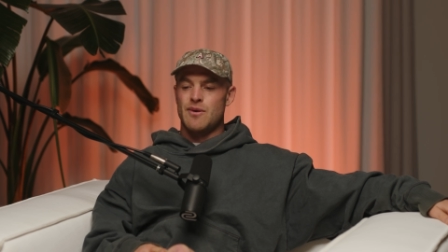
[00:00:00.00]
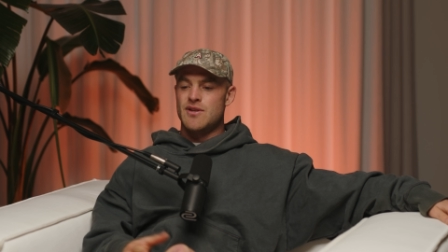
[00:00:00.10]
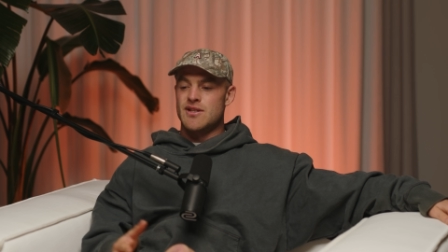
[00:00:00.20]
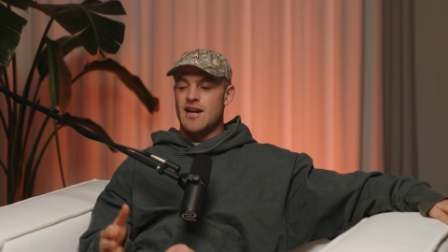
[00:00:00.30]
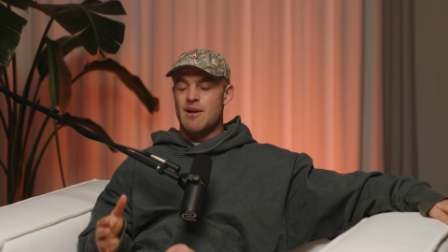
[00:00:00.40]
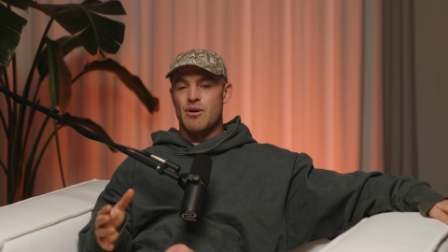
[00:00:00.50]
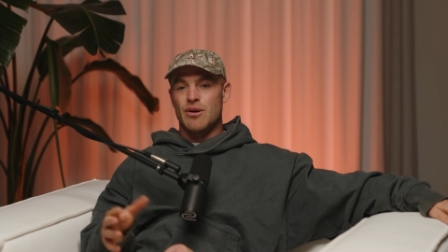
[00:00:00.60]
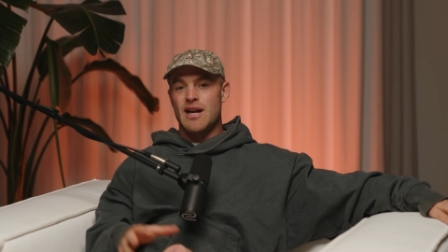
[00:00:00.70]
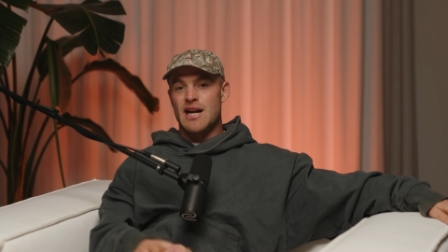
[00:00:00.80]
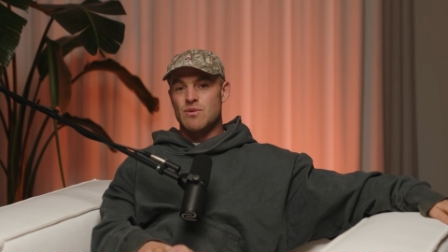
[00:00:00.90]
We've just done a
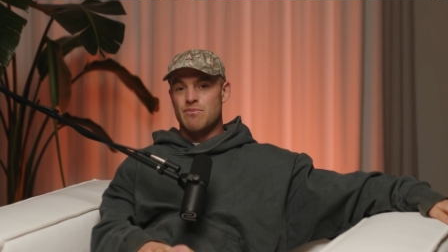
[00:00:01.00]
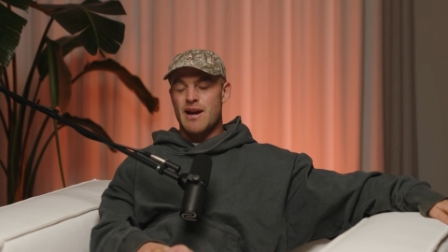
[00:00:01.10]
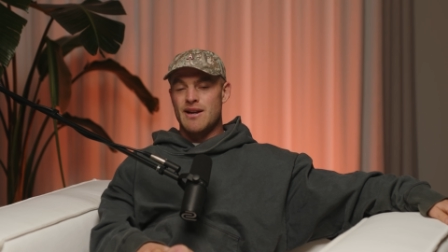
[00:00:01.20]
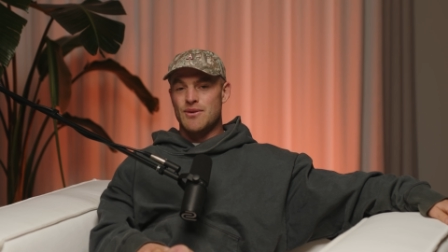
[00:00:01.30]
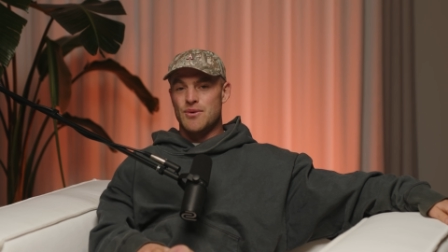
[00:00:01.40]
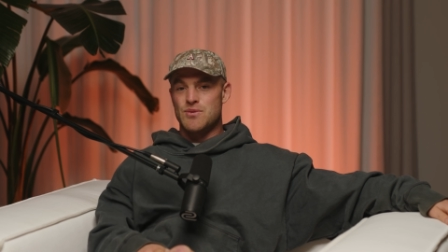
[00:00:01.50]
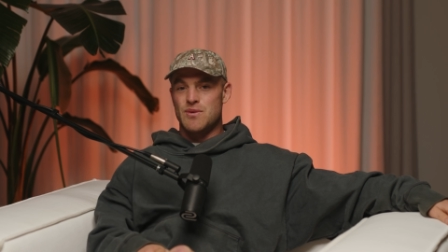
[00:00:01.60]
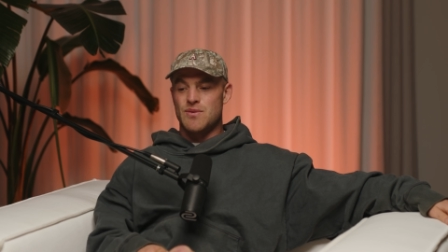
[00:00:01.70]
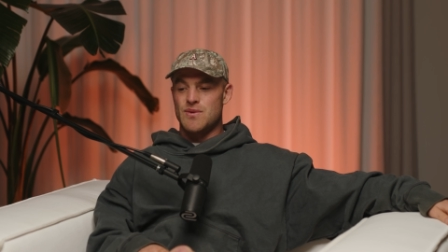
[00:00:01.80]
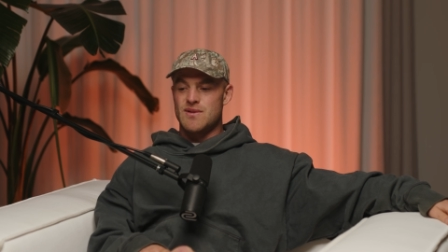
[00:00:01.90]
podcast with Pendles,
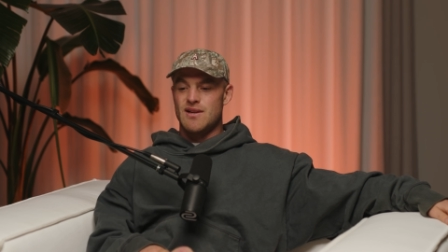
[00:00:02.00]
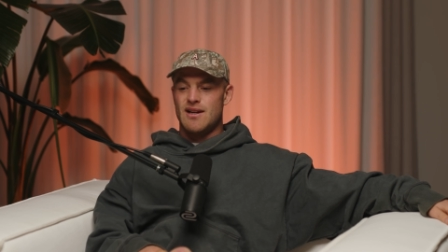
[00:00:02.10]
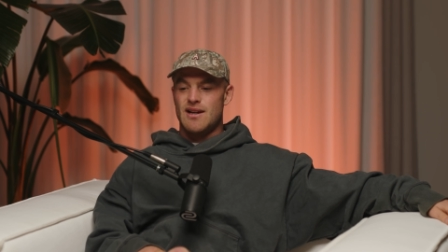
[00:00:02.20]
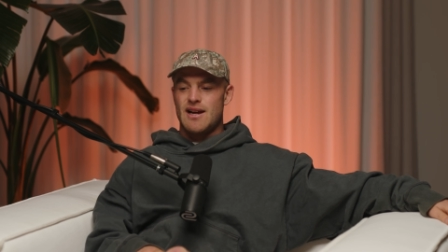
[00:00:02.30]
which was